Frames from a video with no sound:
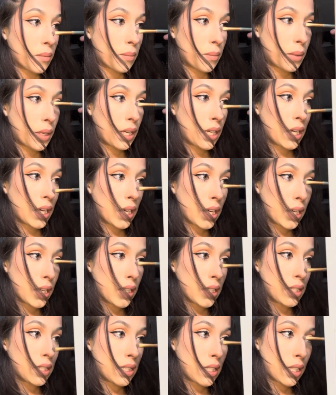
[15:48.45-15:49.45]

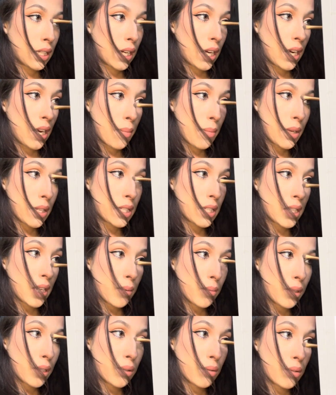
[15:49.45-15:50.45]
because it kind of messed
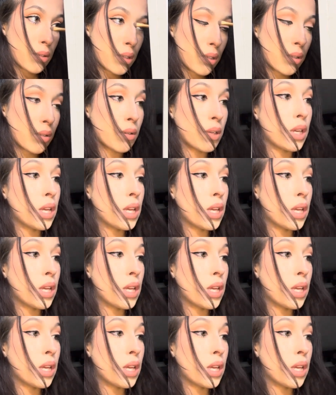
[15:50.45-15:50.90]
up though too,